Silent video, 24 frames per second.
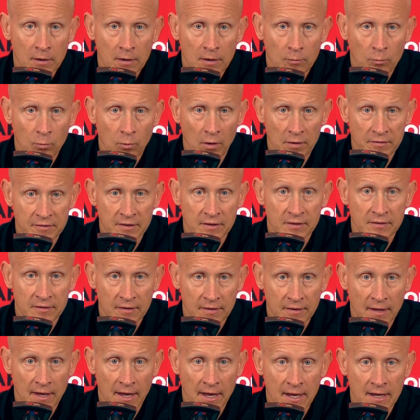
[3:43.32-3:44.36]
was in
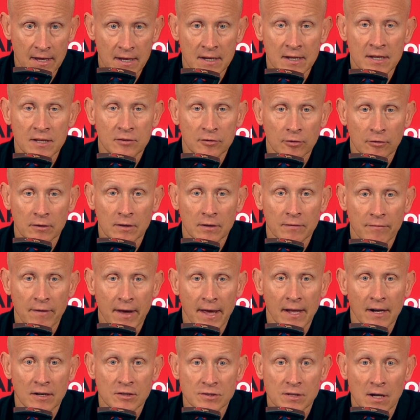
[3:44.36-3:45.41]
today, and he took
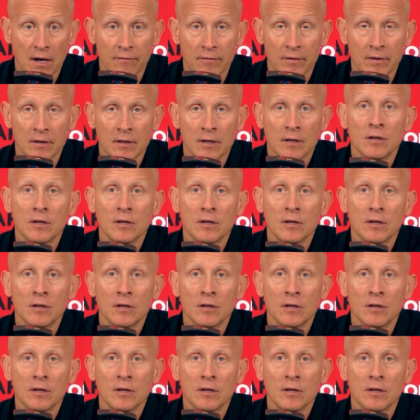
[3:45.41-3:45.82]
advantage of it.